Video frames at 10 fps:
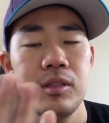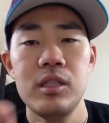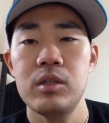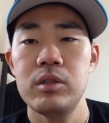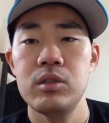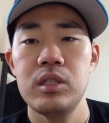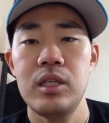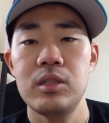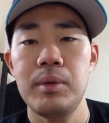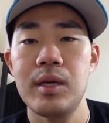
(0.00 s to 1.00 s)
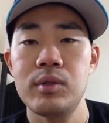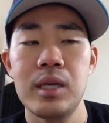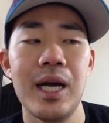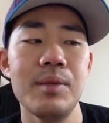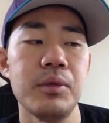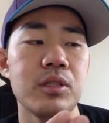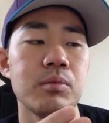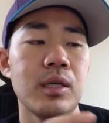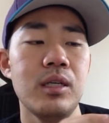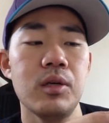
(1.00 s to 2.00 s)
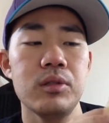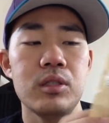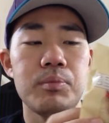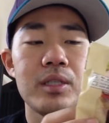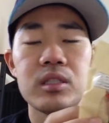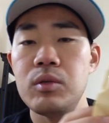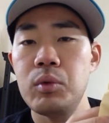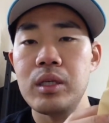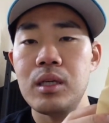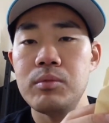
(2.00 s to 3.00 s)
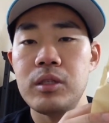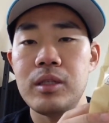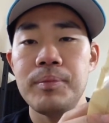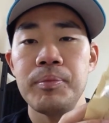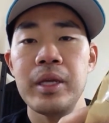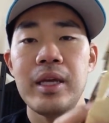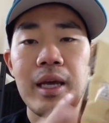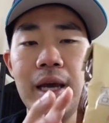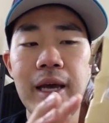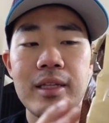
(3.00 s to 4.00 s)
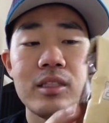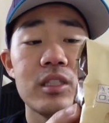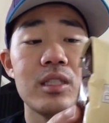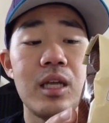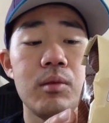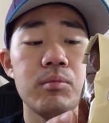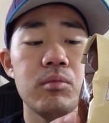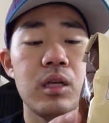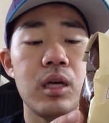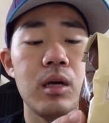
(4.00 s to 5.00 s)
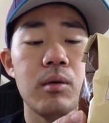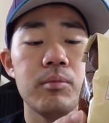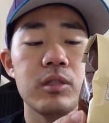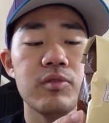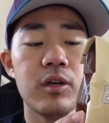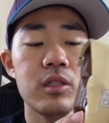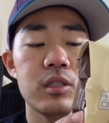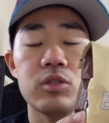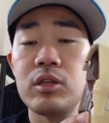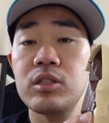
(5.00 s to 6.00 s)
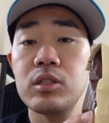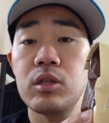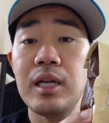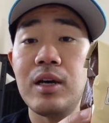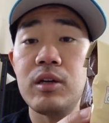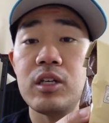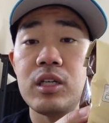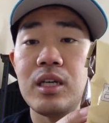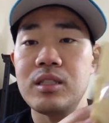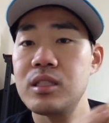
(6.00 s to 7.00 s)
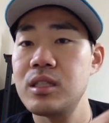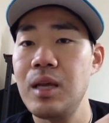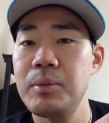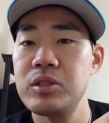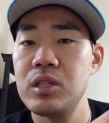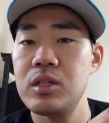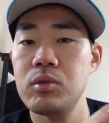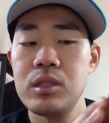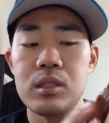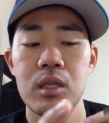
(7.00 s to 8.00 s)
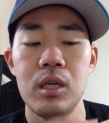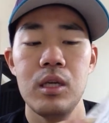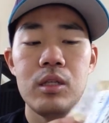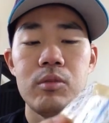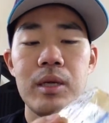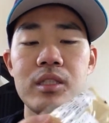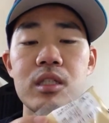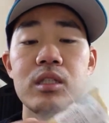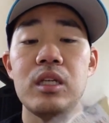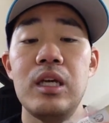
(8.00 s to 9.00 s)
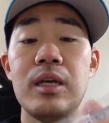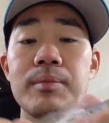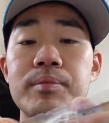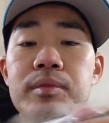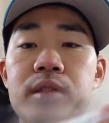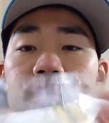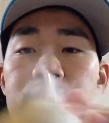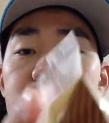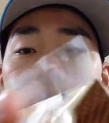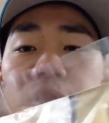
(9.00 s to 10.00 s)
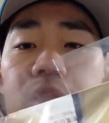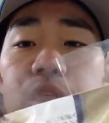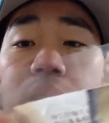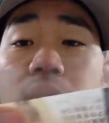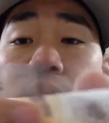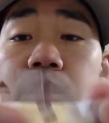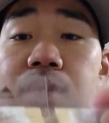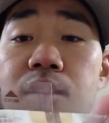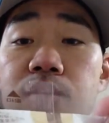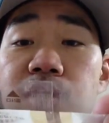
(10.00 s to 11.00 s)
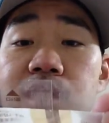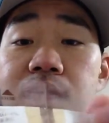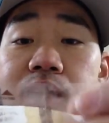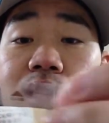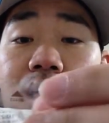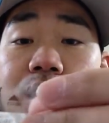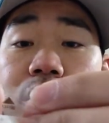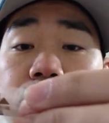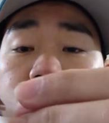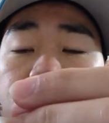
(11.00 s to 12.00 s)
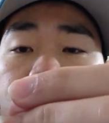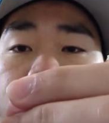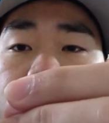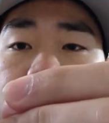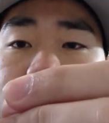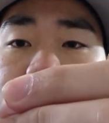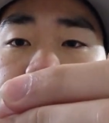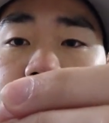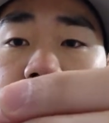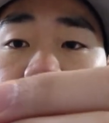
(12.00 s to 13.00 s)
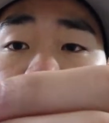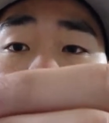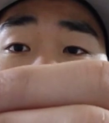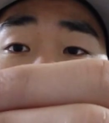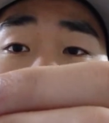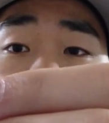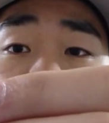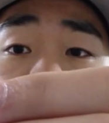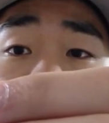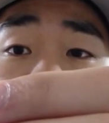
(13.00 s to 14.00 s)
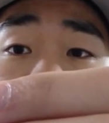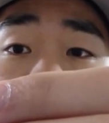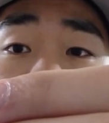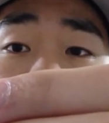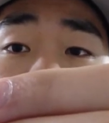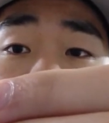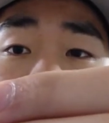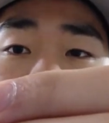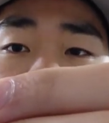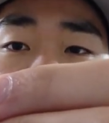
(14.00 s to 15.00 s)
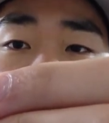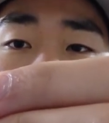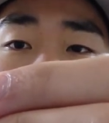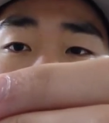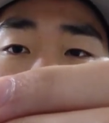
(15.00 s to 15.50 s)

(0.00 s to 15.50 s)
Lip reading: You know, it'll change depending on what the item is, but you know, this is basically what it comes in. And it's the same as far as instructions go on how to cook it. It's the same as the other ones. If you look here, you have to vent it, and it comes with this, it just has this little, if you can see that, maybe, yeah, there you are.